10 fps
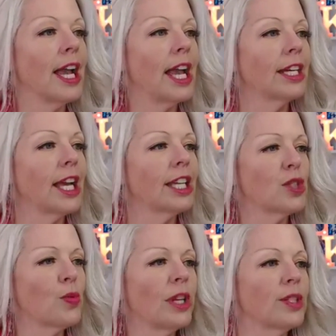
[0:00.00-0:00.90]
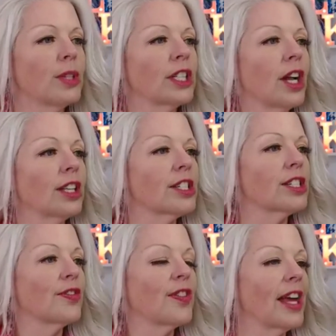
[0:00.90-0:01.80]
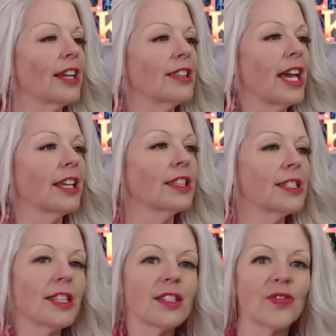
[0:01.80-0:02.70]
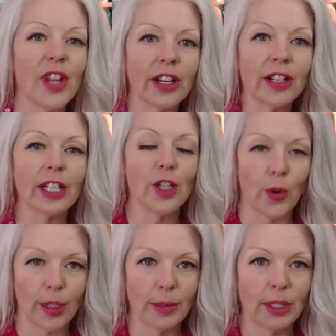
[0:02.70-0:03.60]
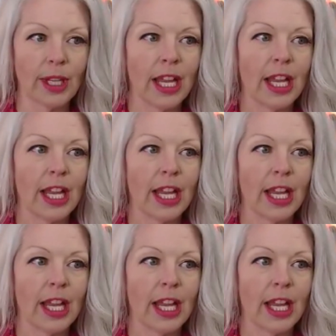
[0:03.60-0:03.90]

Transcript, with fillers: And I just want to acknowledge the fact that this is very normal.